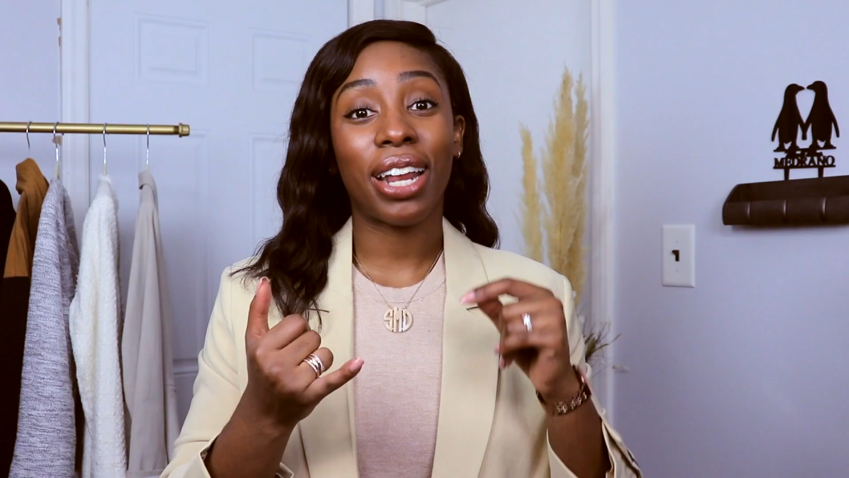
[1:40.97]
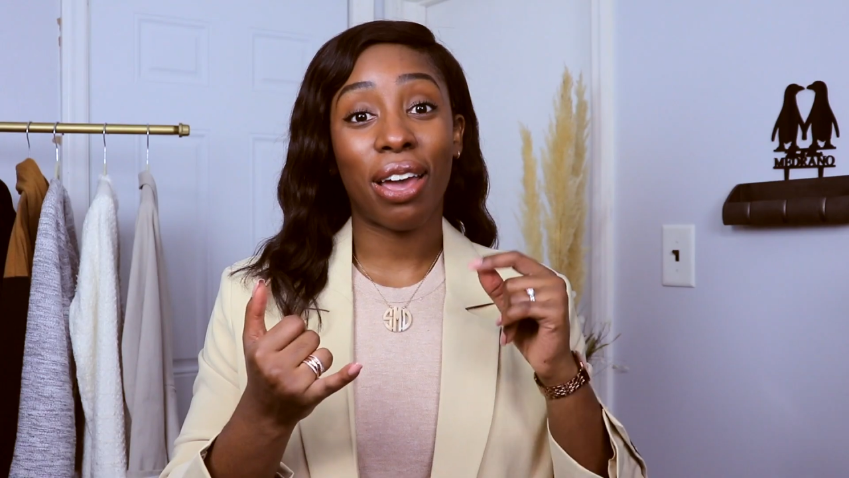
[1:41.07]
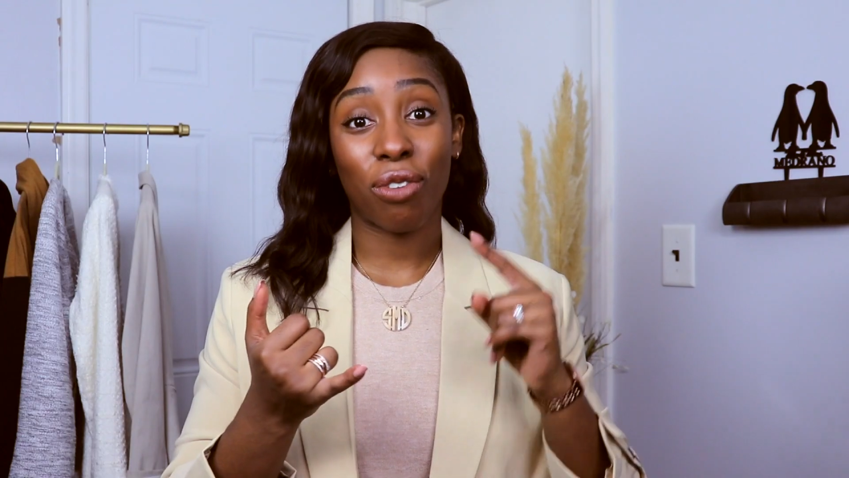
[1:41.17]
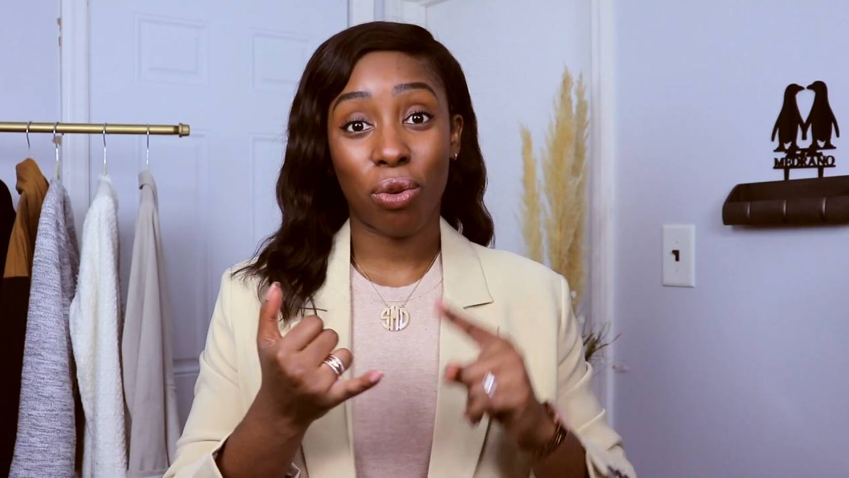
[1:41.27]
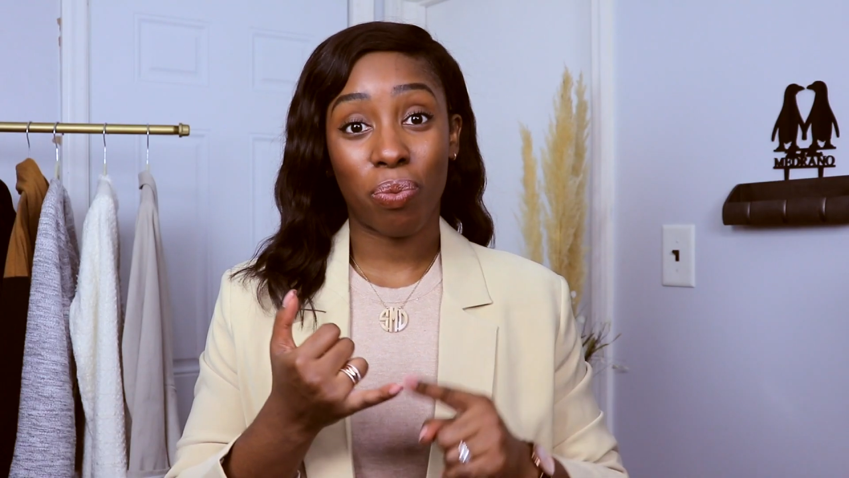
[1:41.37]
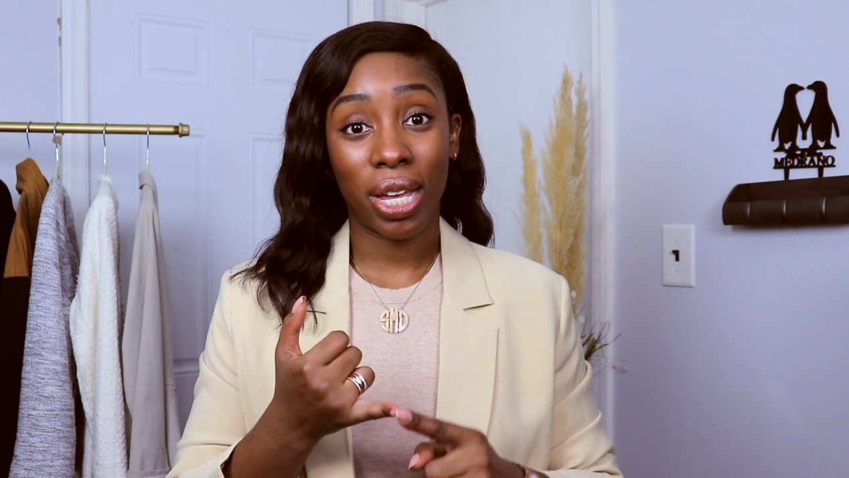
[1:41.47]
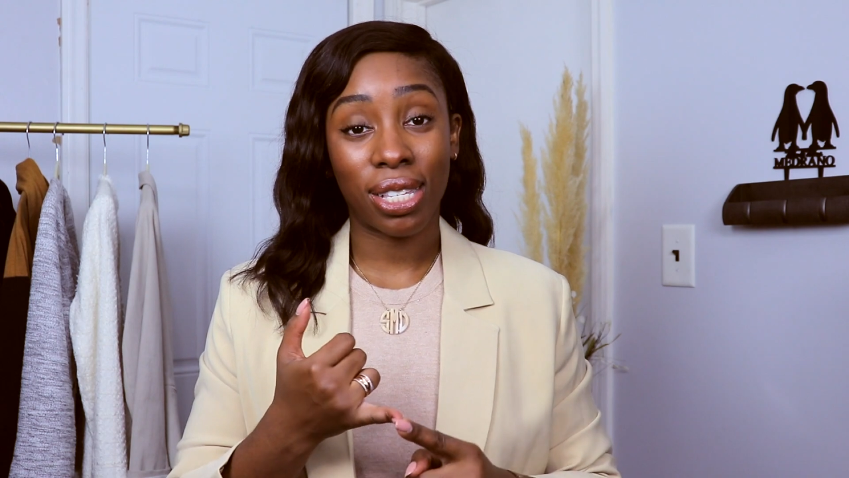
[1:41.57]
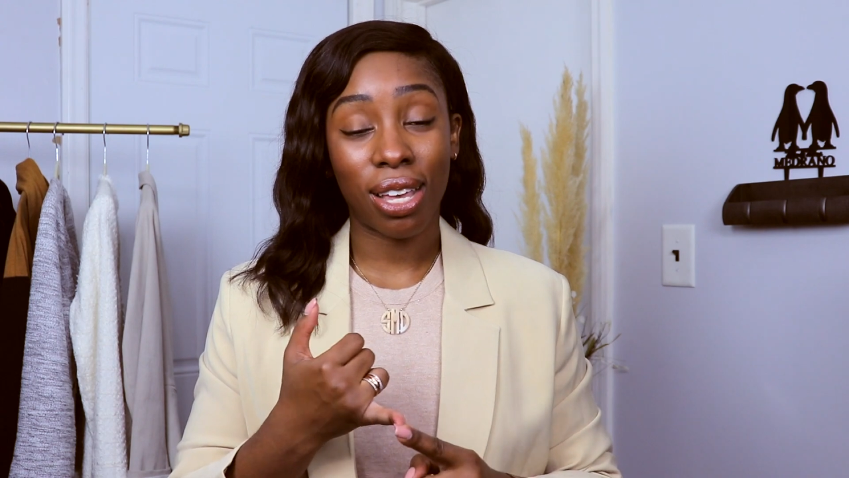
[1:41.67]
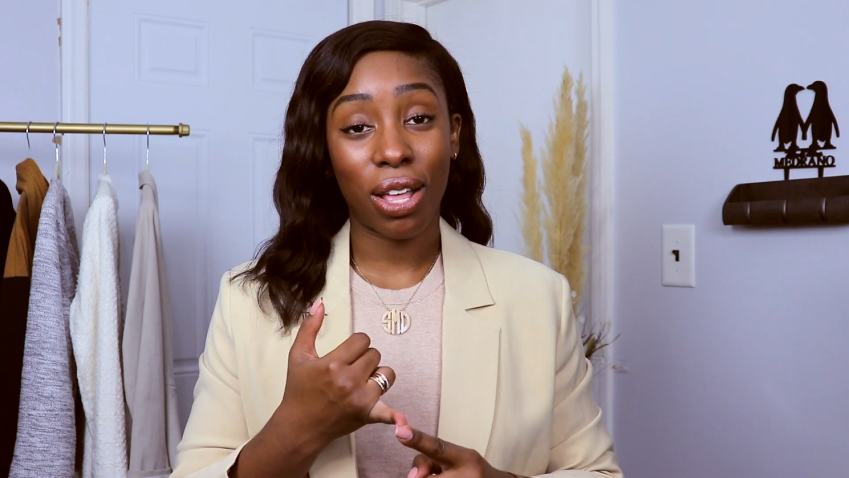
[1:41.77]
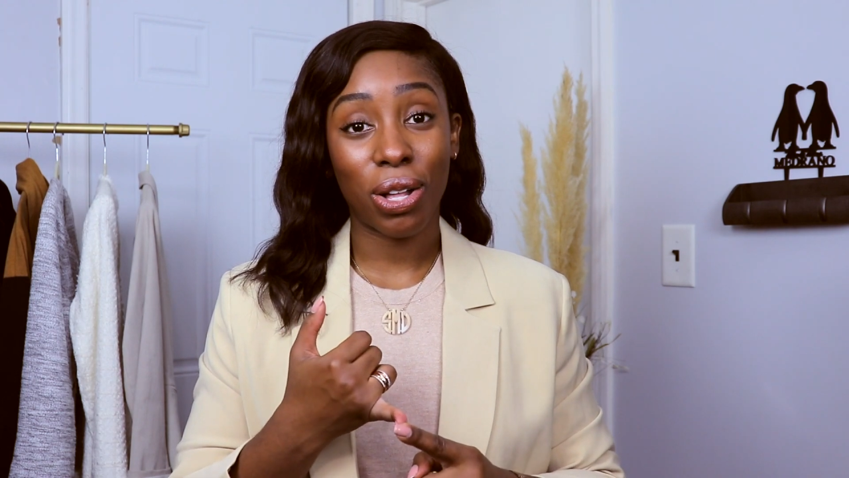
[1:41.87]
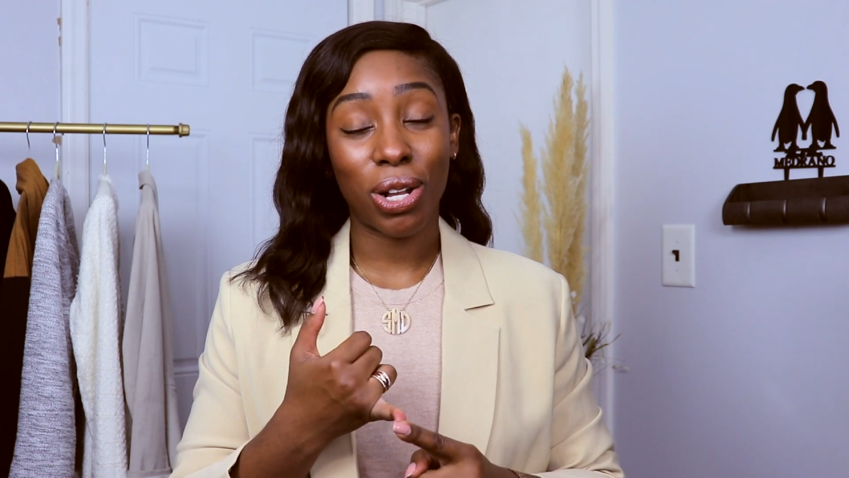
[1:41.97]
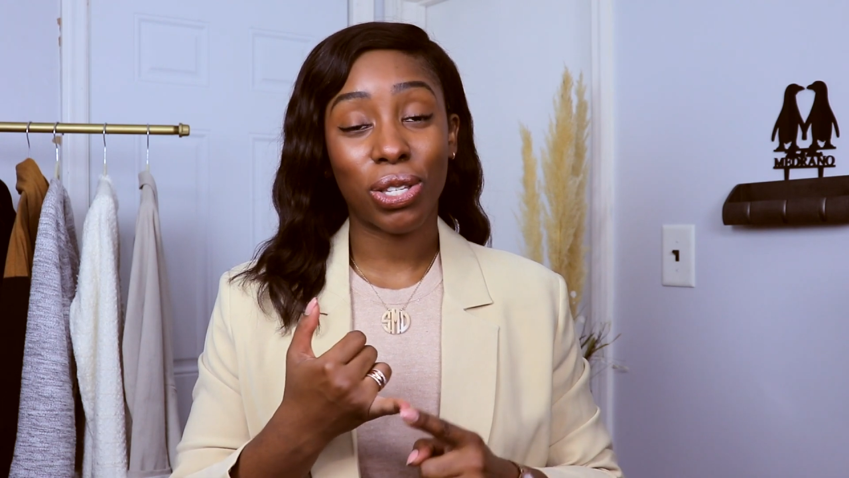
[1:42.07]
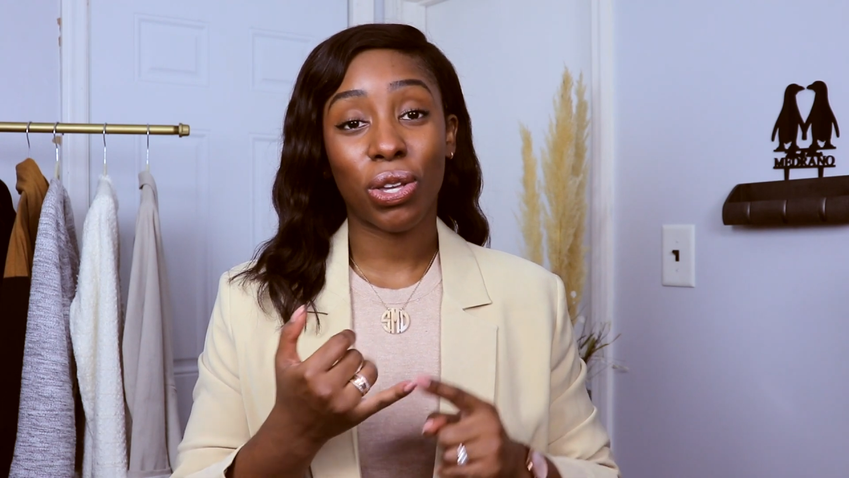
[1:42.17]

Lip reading: have your base colors,